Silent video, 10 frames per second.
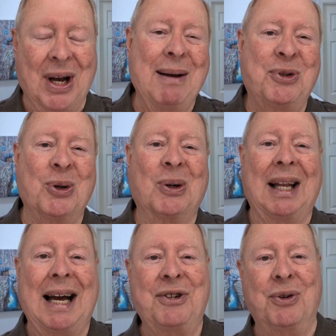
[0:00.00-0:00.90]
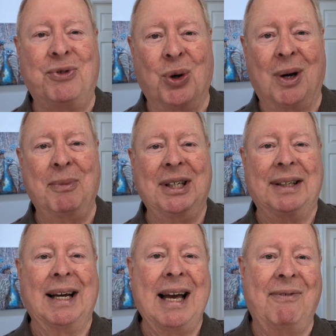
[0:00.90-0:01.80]
I'm so glad you've joined me
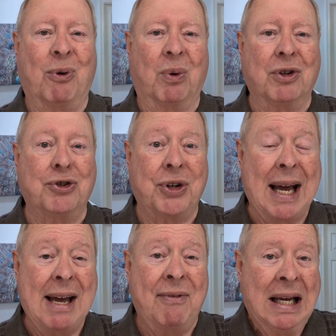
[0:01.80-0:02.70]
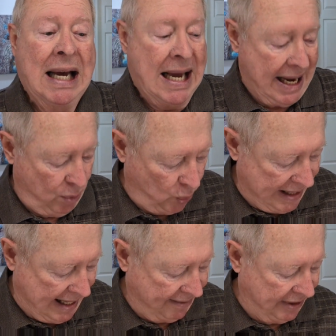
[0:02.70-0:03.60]
today for the shave, and
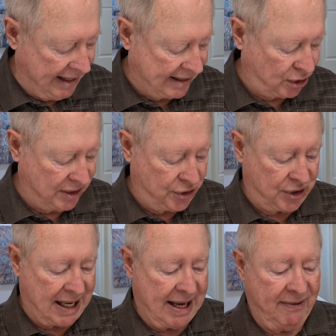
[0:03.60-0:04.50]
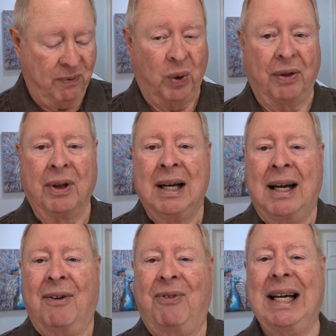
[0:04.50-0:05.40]
we have an excellent shave with
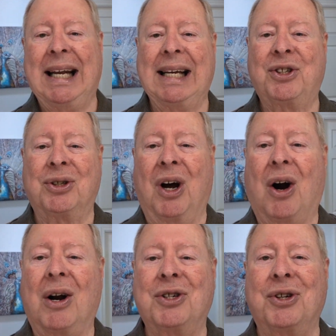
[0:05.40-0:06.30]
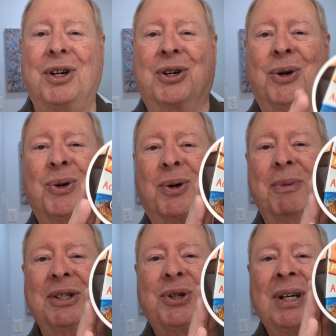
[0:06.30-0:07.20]
Phoenix Artisan
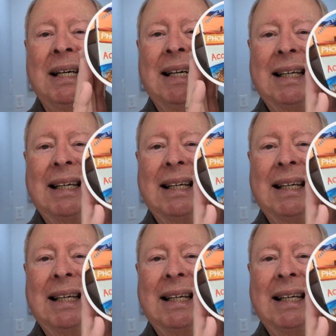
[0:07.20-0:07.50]
Accoutrements